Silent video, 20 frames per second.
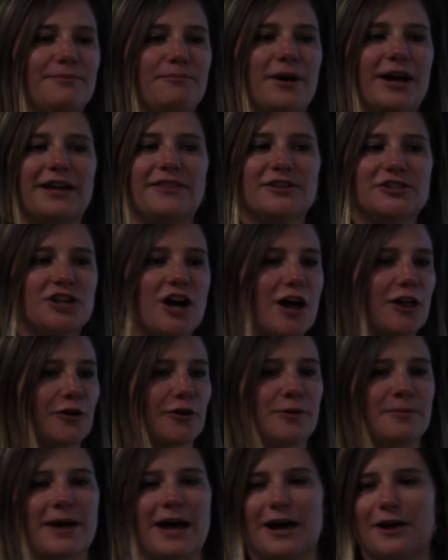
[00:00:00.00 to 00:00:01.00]
by the
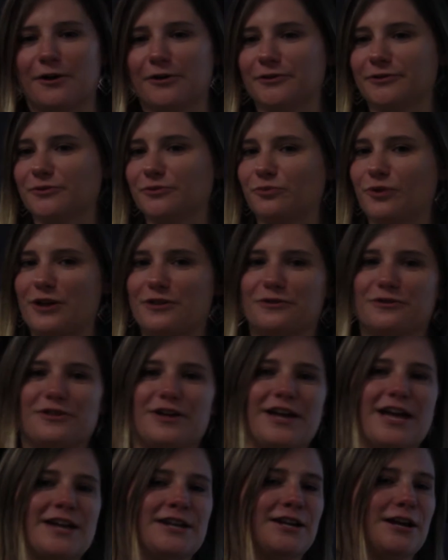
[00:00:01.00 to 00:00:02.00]
dollar amount, whether
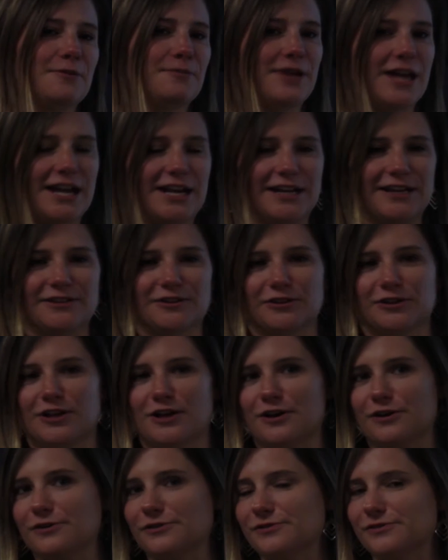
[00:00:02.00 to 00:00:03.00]
they ended up getting the
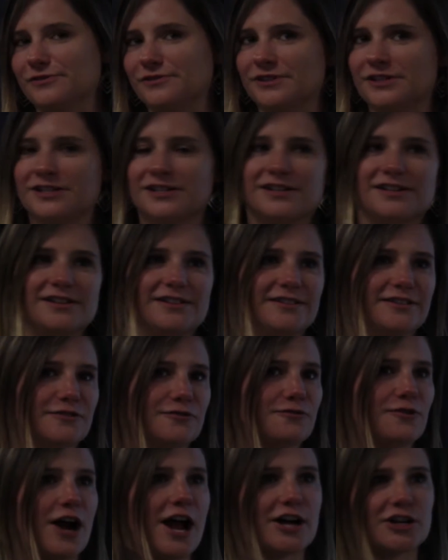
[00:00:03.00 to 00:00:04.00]
loan,
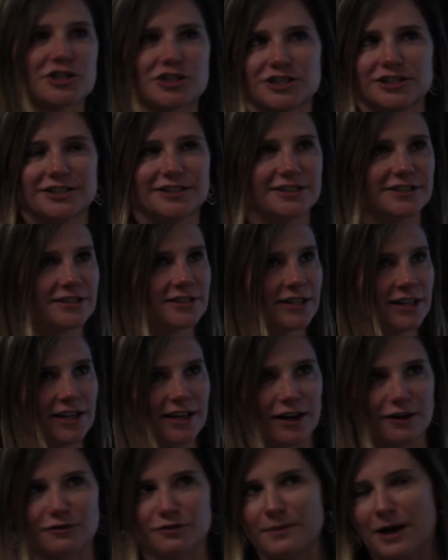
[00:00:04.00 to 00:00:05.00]
the fraction
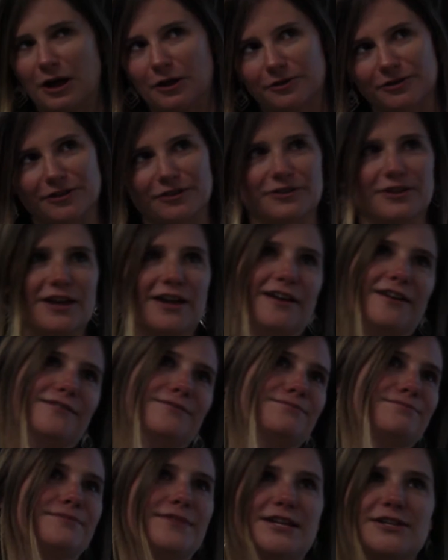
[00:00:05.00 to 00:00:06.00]
of amount that
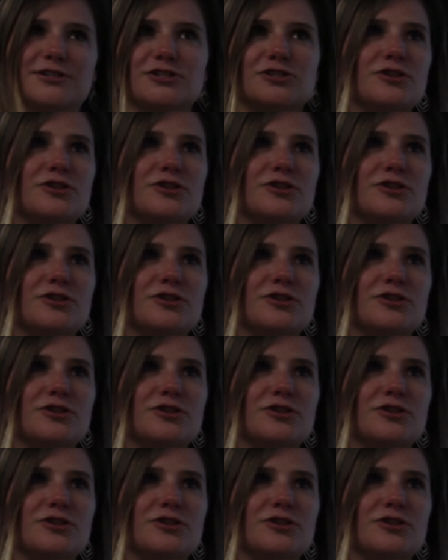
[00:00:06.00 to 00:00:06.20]
they